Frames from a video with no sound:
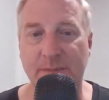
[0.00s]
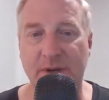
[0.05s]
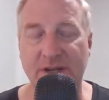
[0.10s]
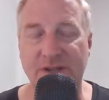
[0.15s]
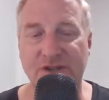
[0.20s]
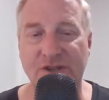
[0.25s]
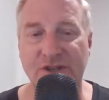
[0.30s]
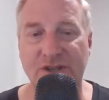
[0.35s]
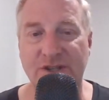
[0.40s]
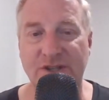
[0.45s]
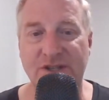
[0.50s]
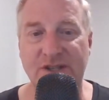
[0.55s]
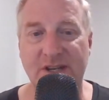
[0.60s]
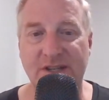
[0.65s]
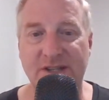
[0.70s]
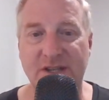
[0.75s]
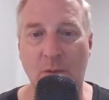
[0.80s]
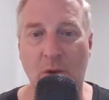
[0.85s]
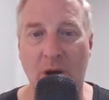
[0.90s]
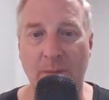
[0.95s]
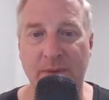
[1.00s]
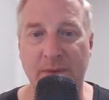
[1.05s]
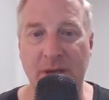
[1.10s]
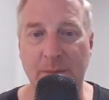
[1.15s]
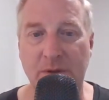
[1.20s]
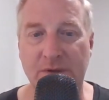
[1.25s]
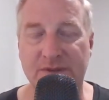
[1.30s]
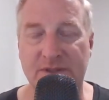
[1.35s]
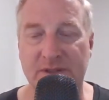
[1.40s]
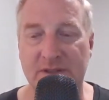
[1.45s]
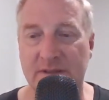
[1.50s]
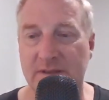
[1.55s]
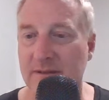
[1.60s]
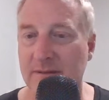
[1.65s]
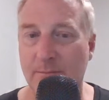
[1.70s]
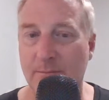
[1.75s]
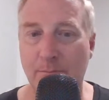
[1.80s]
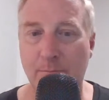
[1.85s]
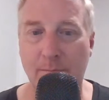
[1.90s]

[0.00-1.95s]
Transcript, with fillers: But she just doesn't want people to.